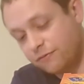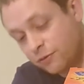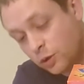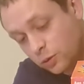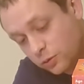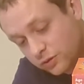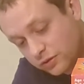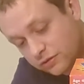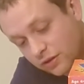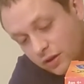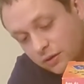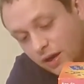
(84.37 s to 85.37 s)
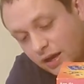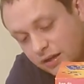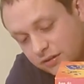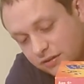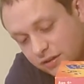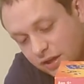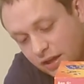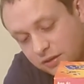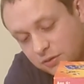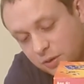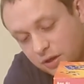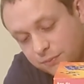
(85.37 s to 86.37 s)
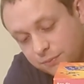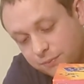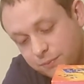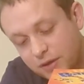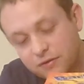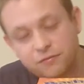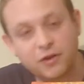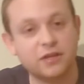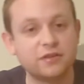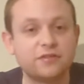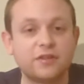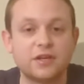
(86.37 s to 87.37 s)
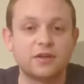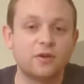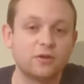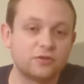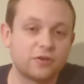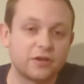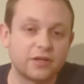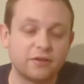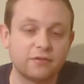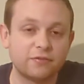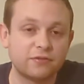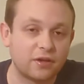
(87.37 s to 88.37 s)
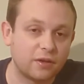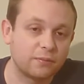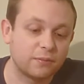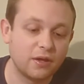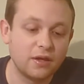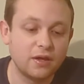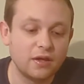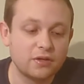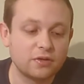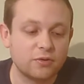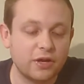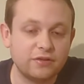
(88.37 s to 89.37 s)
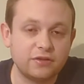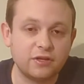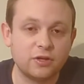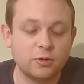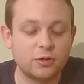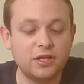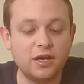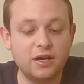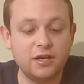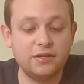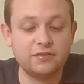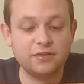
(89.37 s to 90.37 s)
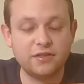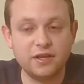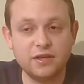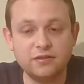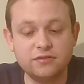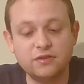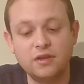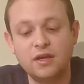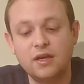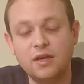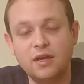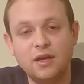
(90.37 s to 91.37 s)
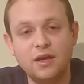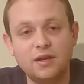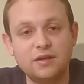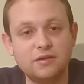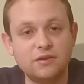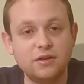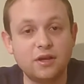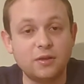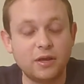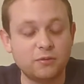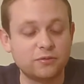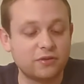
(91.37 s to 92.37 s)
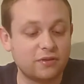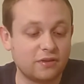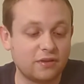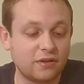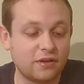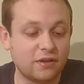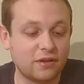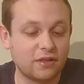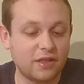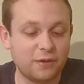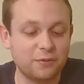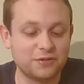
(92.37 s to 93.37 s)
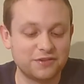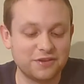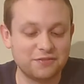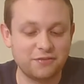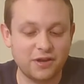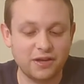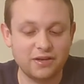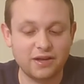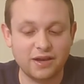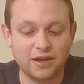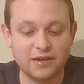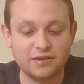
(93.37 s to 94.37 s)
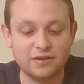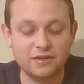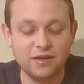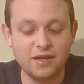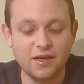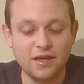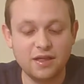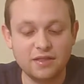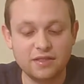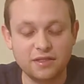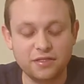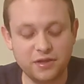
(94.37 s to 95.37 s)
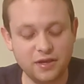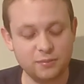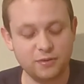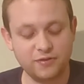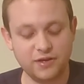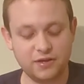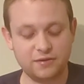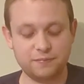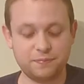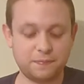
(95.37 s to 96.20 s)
food, so Alex and I had quite a bit of fun sticking it on, trying to give some crazy googly eyes and things, and you know, that was good fun. And the theme of it